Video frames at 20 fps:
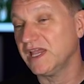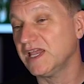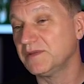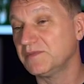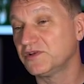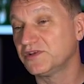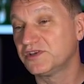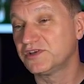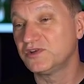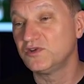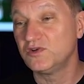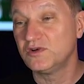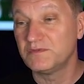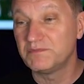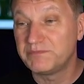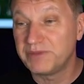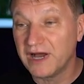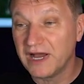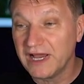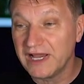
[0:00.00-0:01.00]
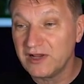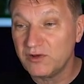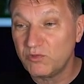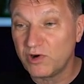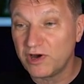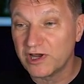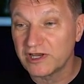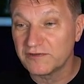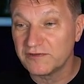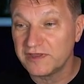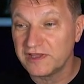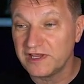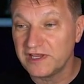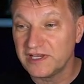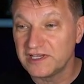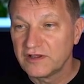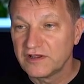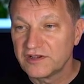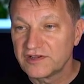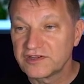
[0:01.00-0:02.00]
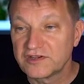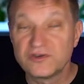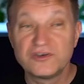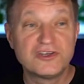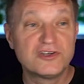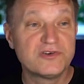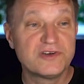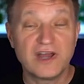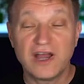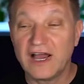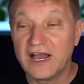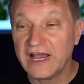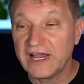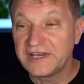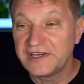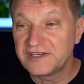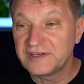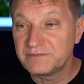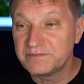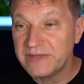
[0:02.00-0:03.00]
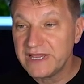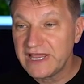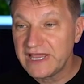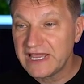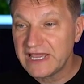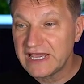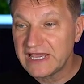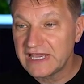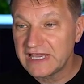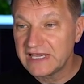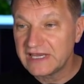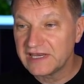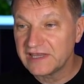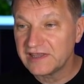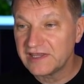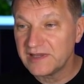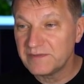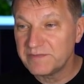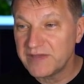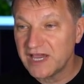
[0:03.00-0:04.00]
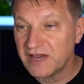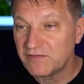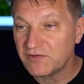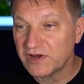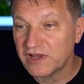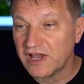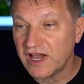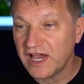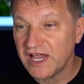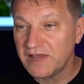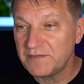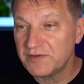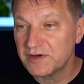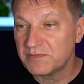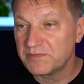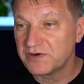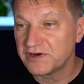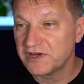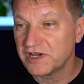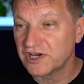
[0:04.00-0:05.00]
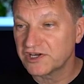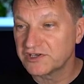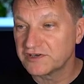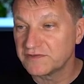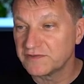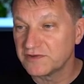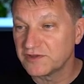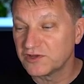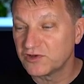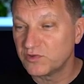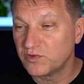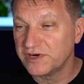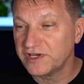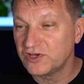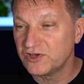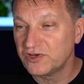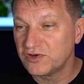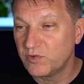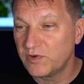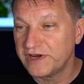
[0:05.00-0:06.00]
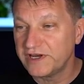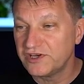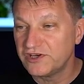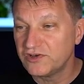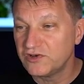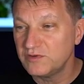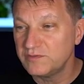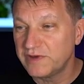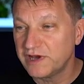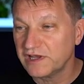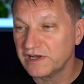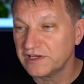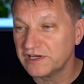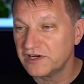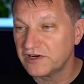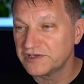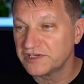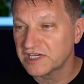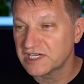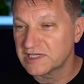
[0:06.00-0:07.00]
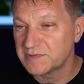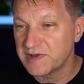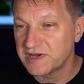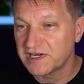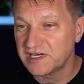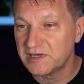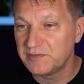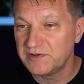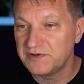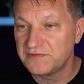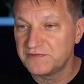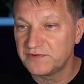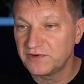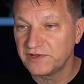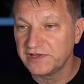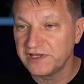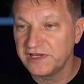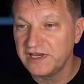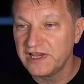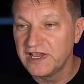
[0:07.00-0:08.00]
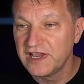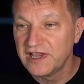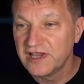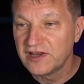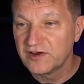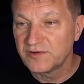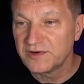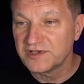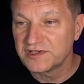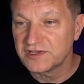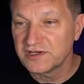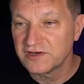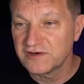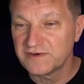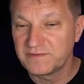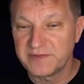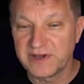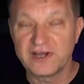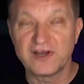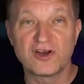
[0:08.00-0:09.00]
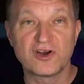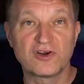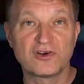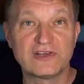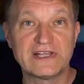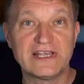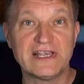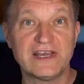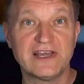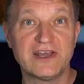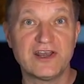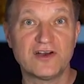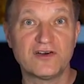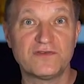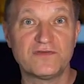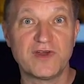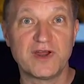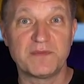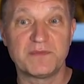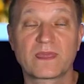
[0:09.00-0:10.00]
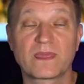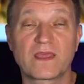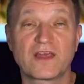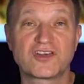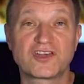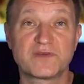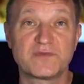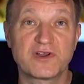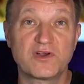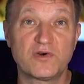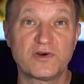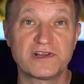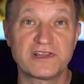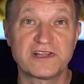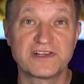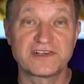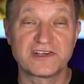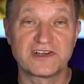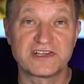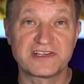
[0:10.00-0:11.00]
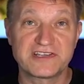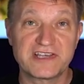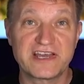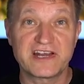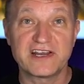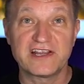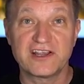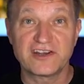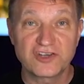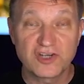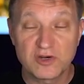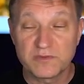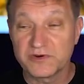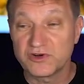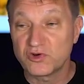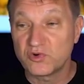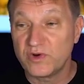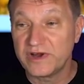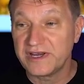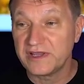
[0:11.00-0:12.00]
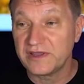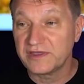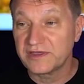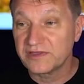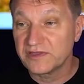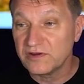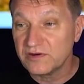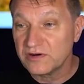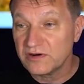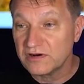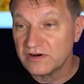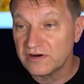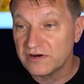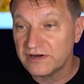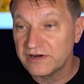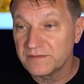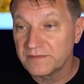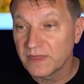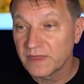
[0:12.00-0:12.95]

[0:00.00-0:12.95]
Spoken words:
able to buy one of these. So due to high demand, the Maverick hybrid production for the 2022 model year is expected to be fully reserved by early November. So I'm recording this on Saturday, October 23rd.